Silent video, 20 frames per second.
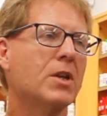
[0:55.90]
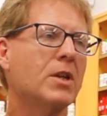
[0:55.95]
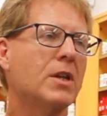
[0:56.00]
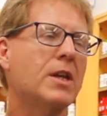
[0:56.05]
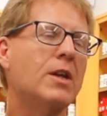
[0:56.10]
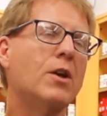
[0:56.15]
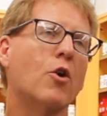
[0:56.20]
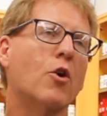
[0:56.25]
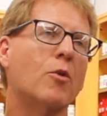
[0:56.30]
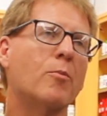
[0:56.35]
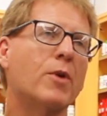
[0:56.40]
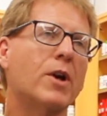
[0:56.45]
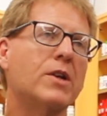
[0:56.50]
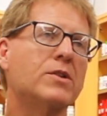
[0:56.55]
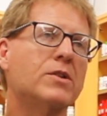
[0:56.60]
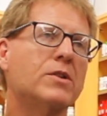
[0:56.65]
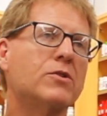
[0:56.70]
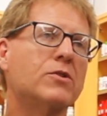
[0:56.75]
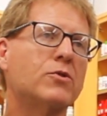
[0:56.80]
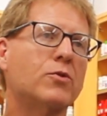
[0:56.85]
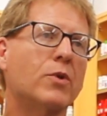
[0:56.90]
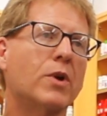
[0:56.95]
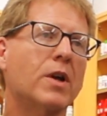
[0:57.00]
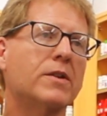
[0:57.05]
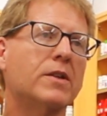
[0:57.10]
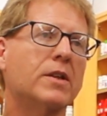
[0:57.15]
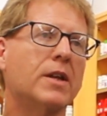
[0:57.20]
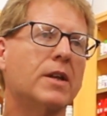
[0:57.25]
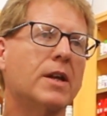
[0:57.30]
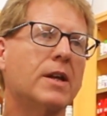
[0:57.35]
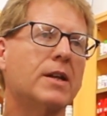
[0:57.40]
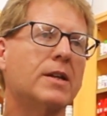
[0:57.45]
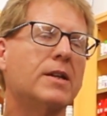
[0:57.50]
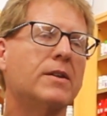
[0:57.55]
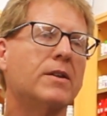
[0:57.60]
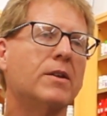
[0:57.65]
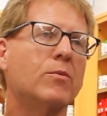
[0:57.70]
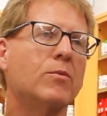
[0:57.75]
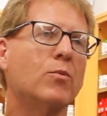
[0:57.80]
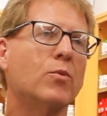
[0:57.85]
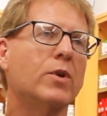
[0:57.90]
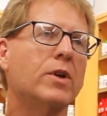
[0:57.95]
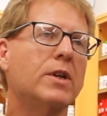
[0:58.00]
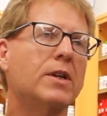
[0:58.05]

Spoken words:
ER patients throughout the day, and then